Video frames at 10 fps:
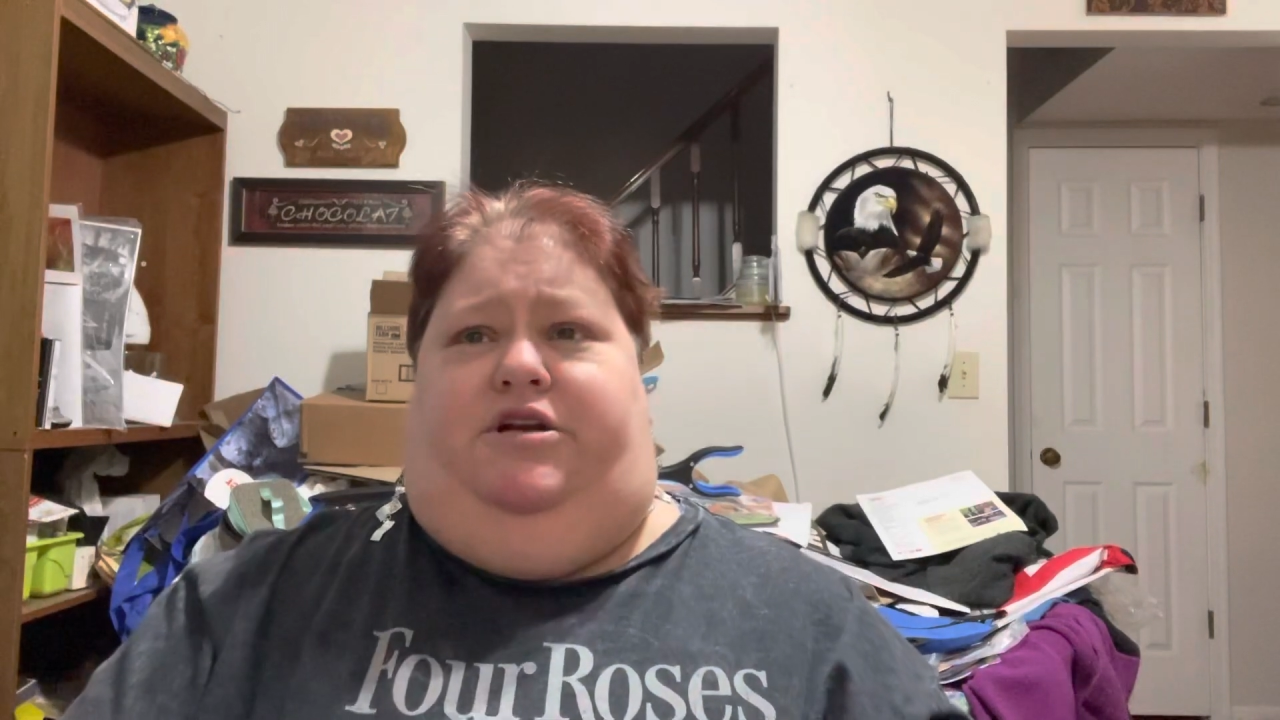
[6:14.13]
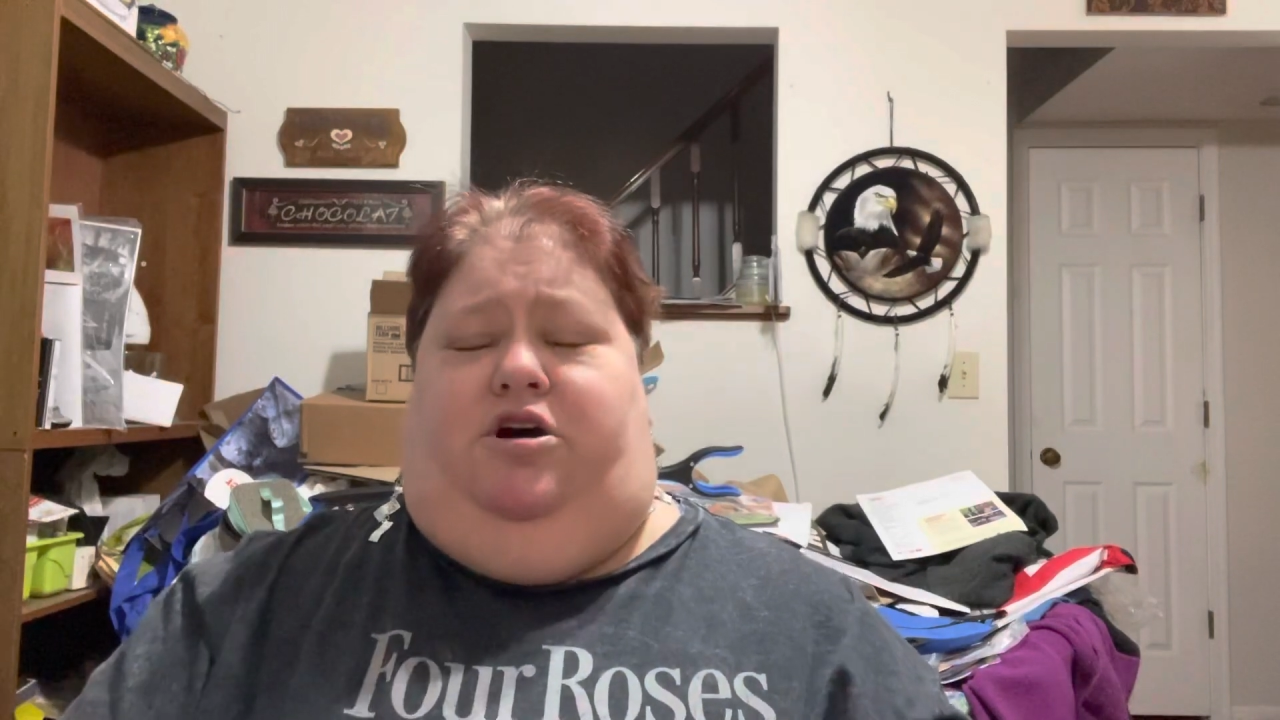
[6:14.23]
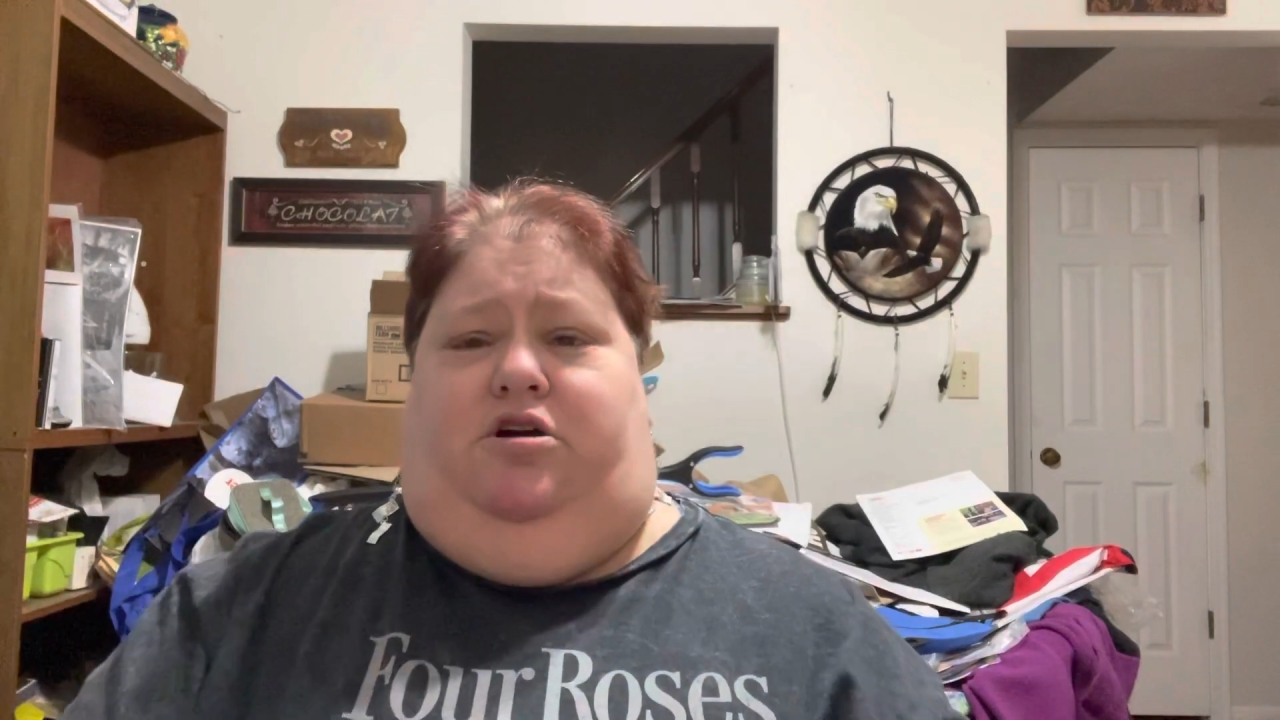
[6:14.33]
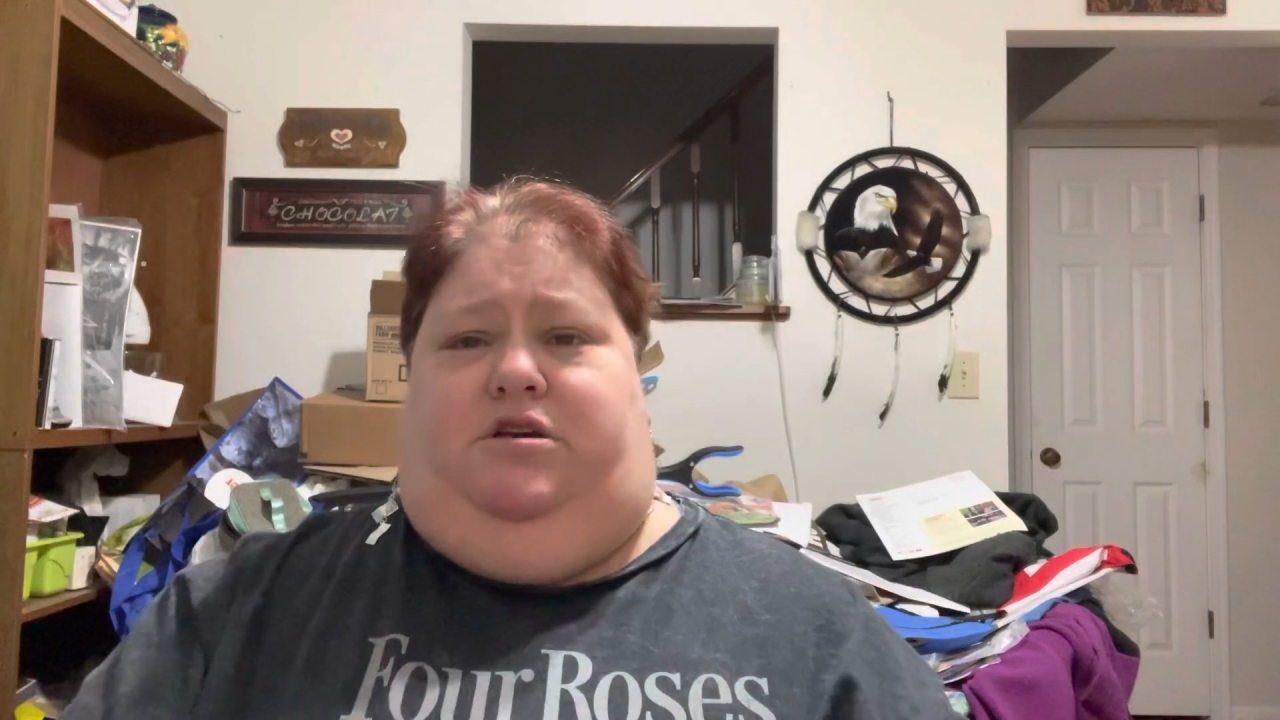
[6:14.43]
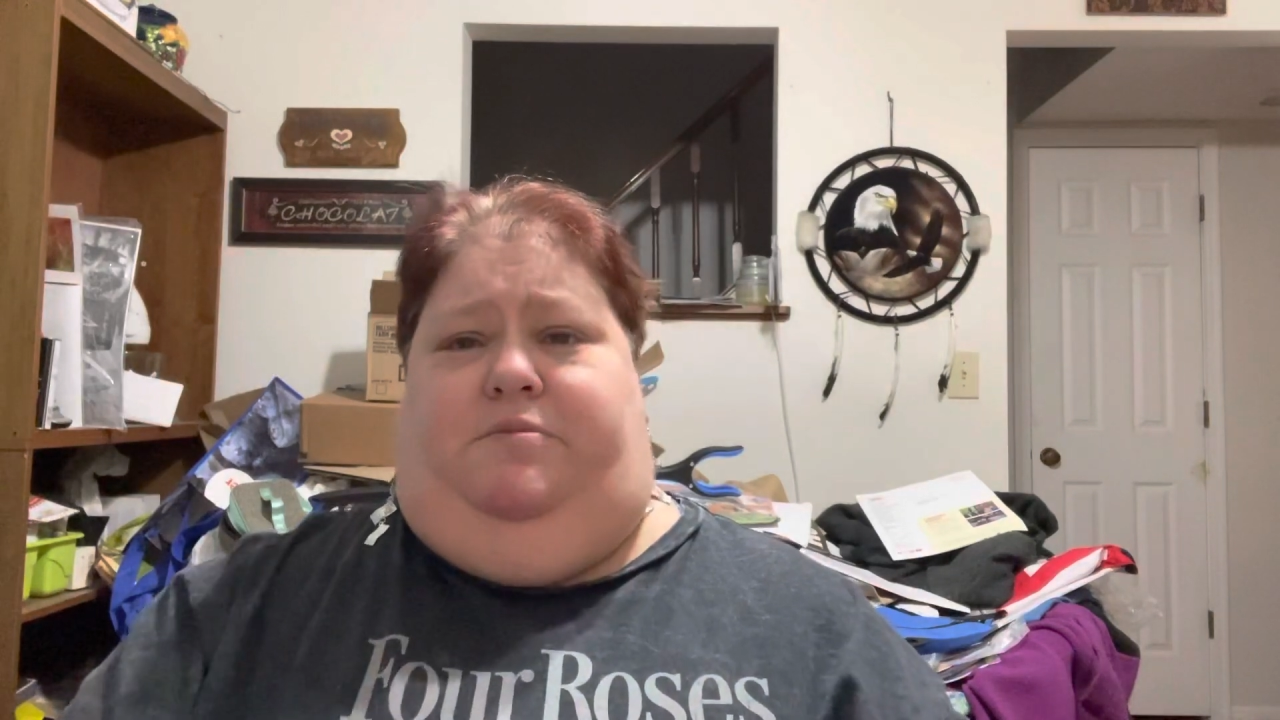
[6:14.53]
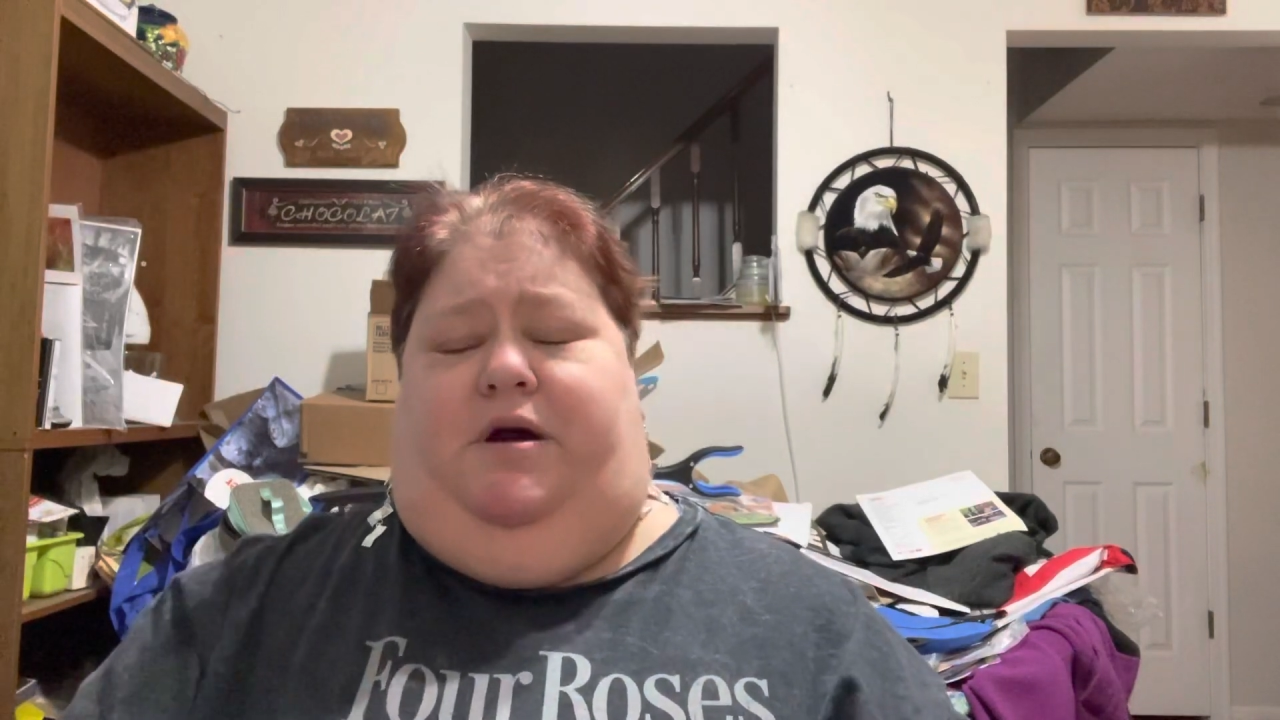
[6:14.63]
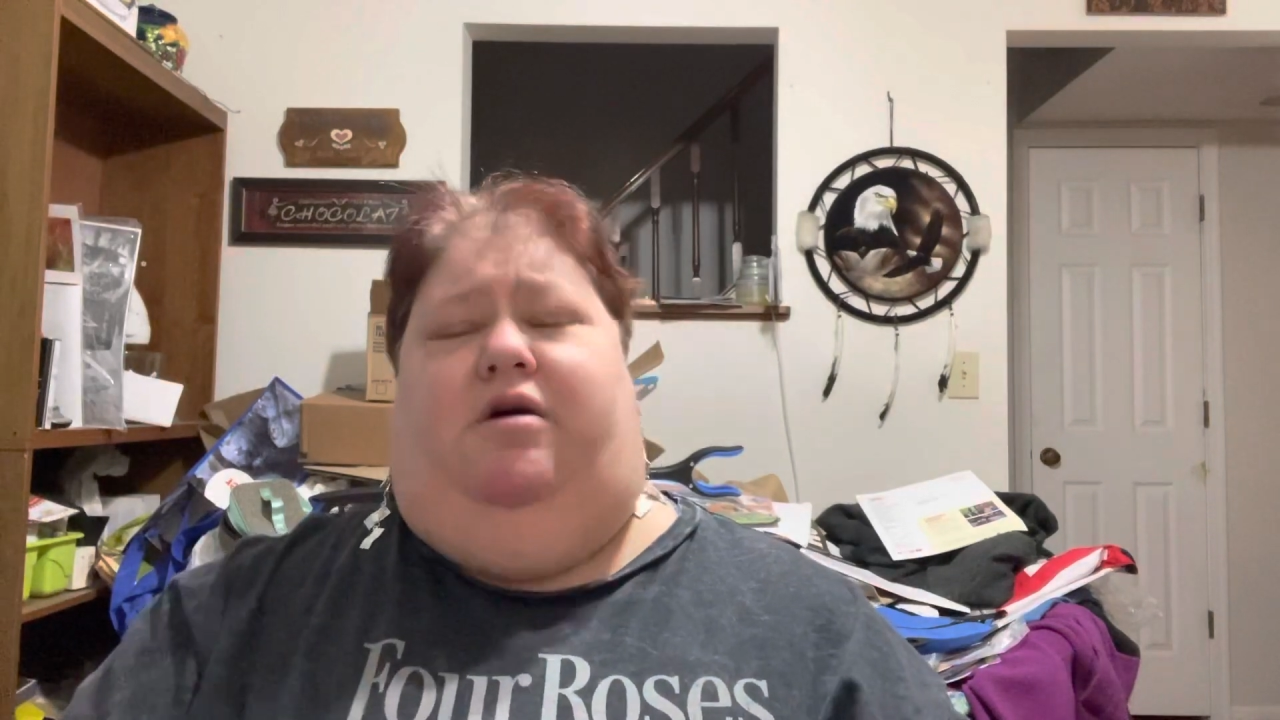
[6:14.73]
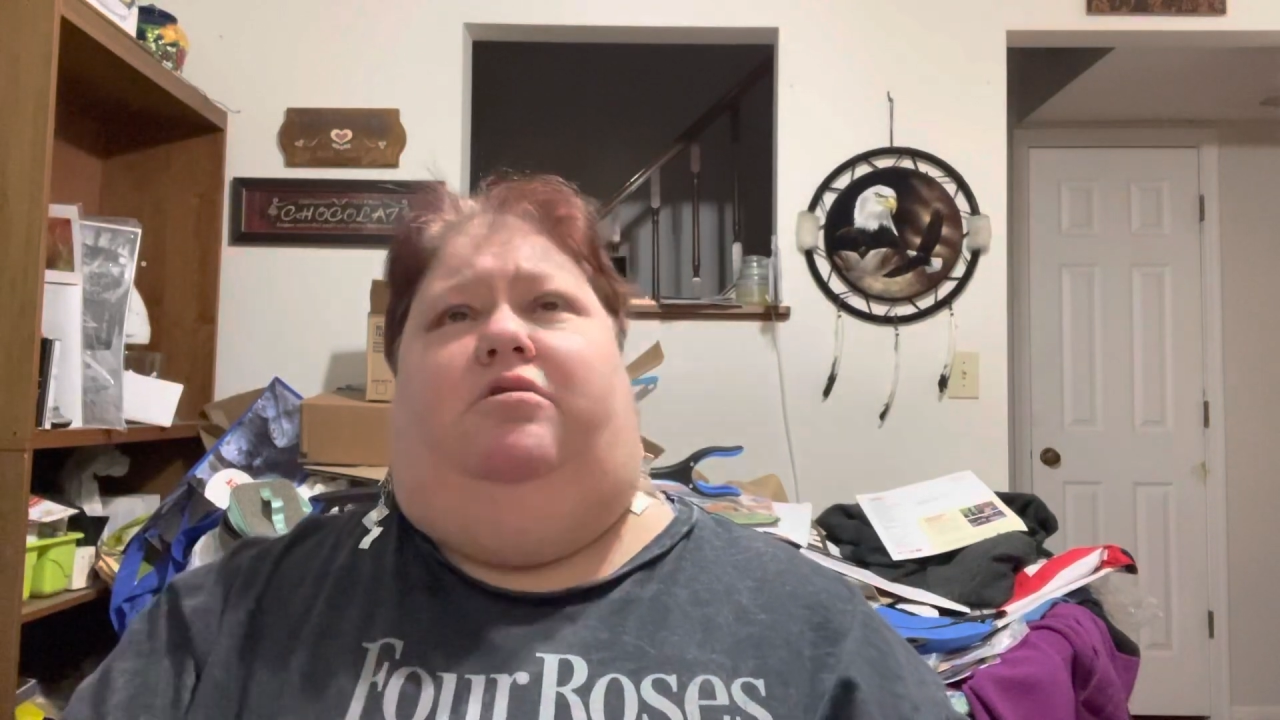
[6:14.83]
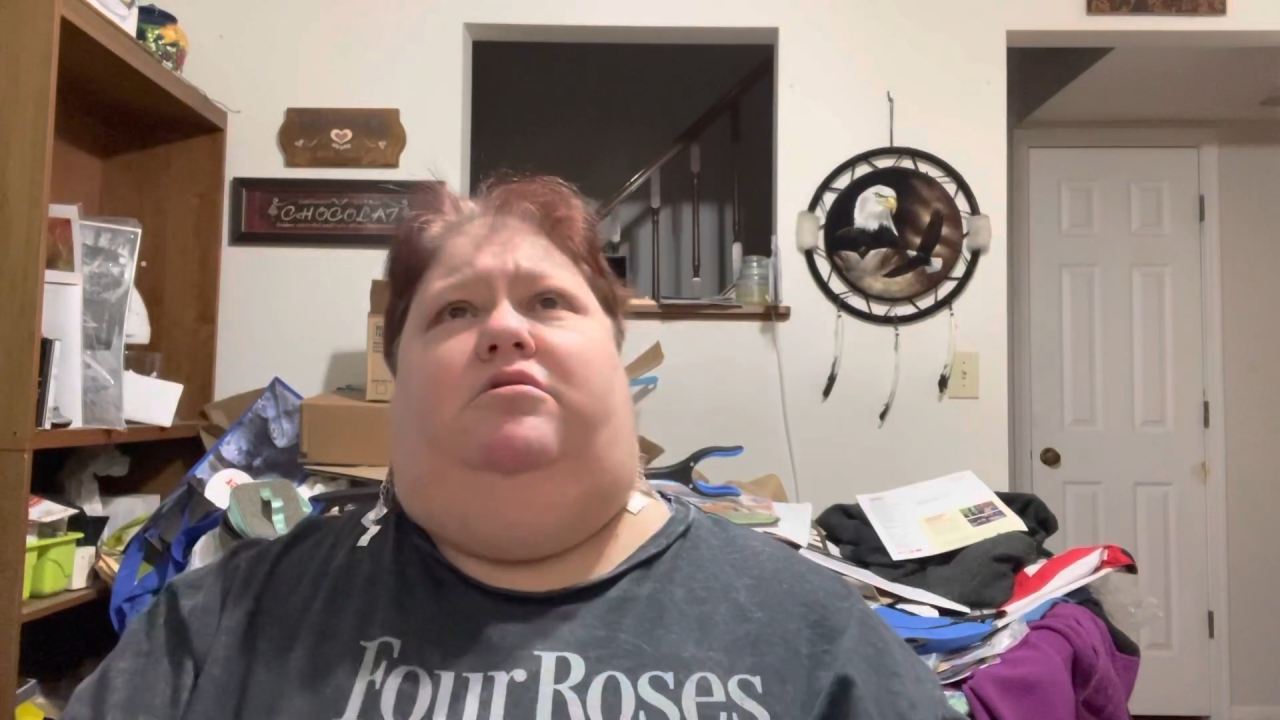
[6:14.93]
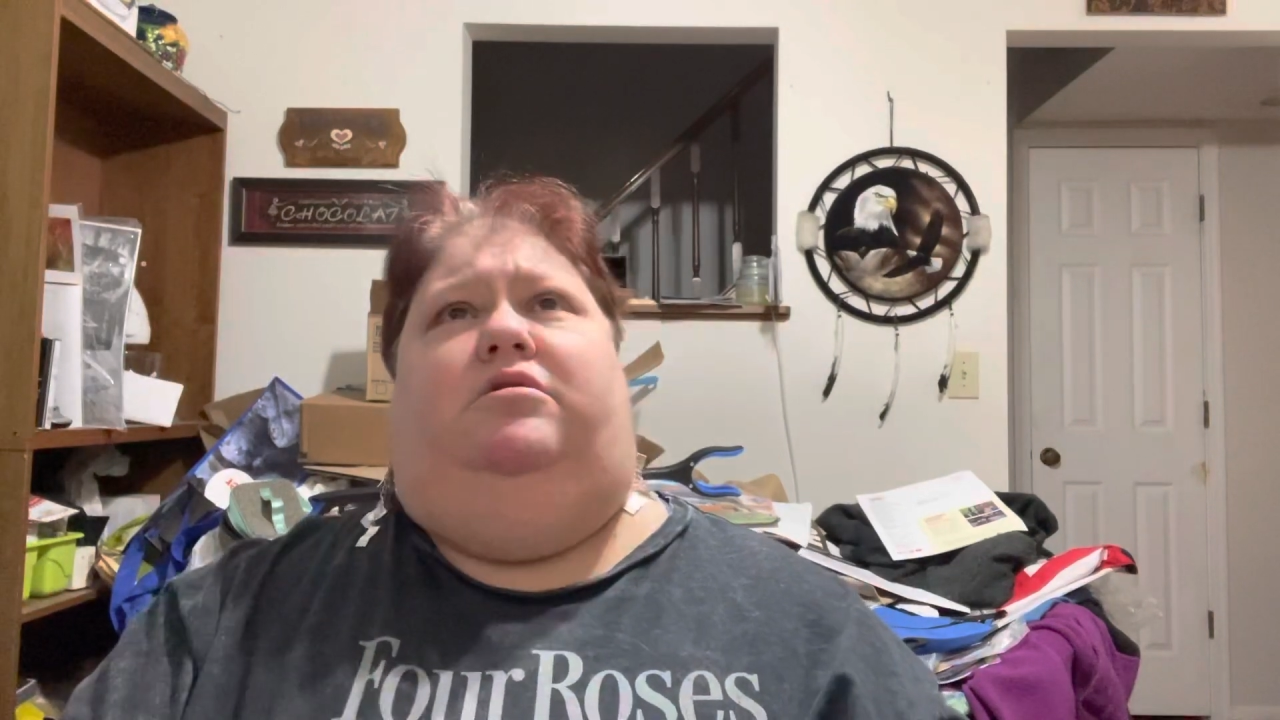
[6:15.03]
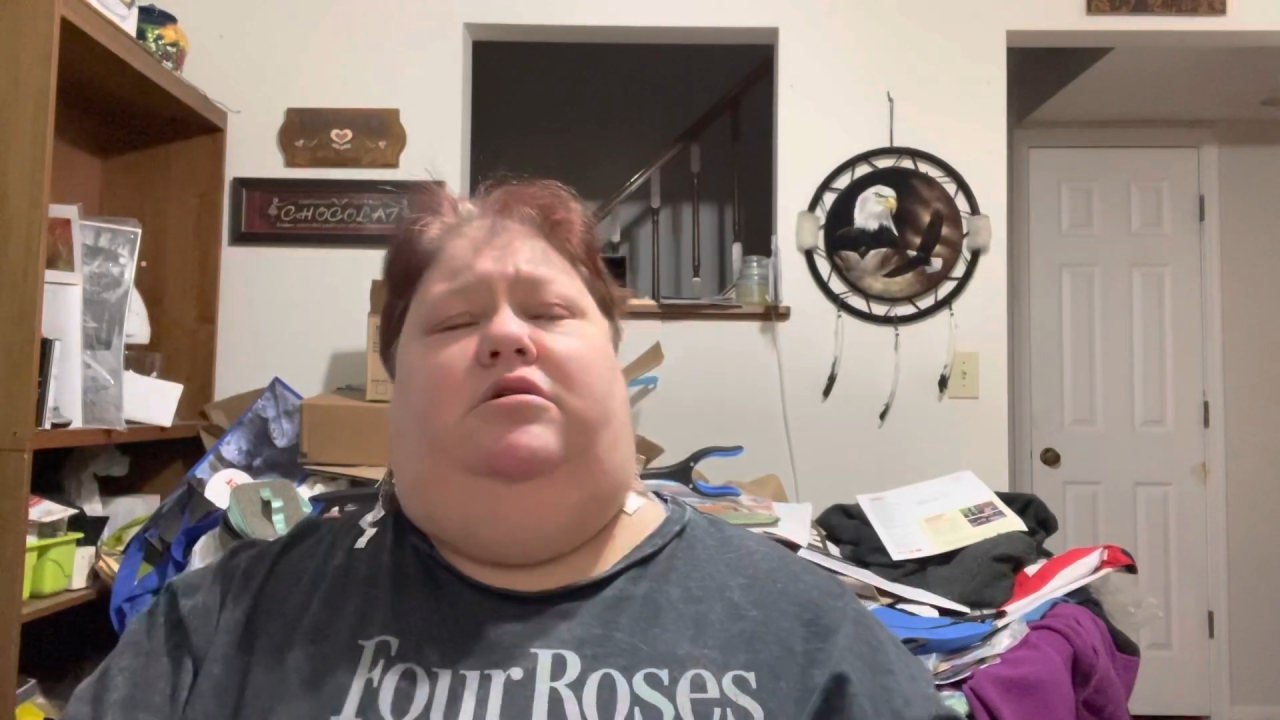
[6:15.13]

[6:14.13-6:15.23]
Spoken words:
talked about,